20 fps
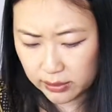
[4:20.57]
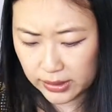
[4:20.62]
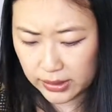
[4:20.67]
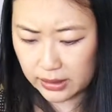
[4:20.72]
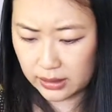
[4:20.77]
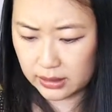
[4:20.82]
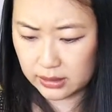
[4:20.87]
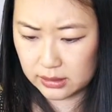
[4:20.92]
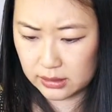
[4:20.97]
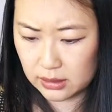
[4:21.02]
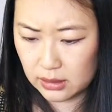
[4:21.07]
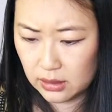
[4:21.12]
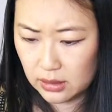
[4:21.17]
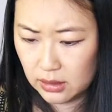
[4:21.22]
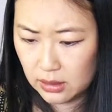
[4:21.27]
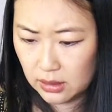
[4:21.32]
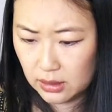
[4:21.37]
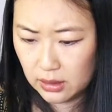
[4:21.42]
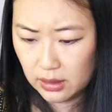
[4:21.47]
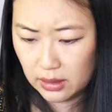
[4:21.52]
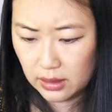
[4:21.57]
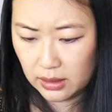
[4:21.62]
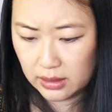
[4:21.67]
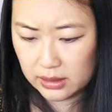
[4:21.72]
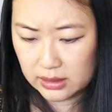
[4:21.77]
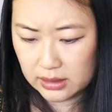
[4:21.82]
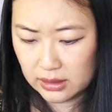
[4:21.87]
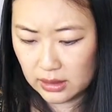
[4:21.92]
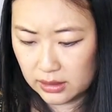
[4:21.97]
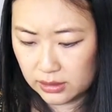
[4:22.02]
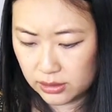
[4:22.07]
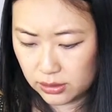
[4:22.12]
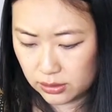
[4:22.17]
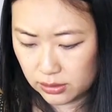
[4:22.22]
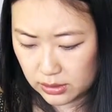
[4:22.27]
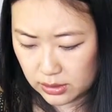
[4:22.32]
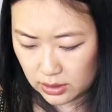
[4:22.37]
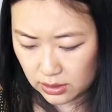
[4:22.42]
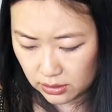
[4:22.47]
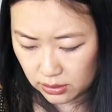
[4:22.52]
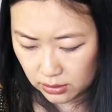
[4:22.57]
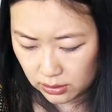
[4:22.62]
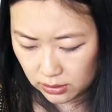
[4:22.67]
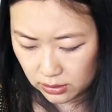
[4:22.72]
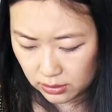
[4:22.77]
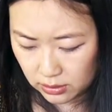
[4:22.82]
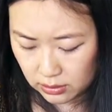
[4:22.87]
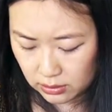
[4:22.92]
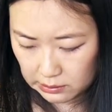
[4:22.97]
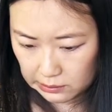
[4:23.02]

because it's not too see-through.